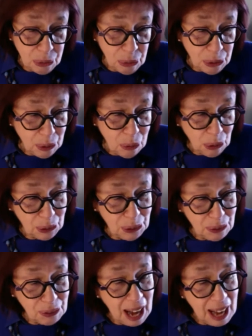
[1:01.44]
Real World of
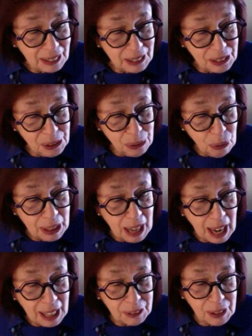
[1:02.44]
College What
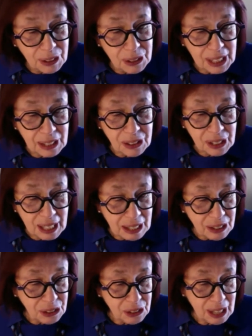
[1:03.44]
Higher Education
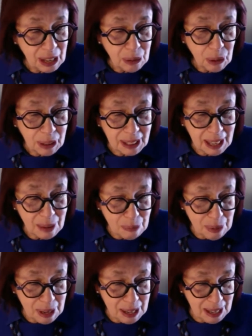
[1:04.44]
Is and What It Can
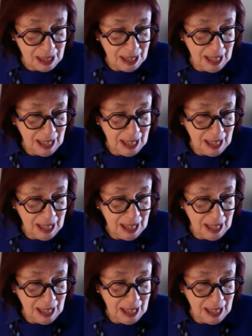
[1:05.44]
Be,